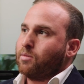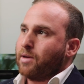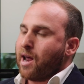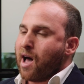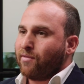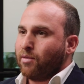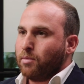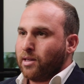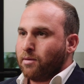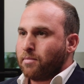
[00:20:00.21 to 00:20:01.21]
about
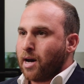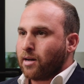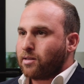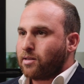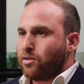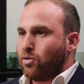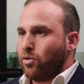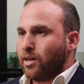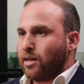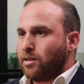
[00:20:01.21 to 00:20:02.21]
$500,000
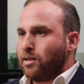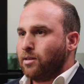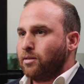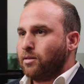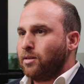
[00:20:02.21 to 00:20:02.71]
doing that deal.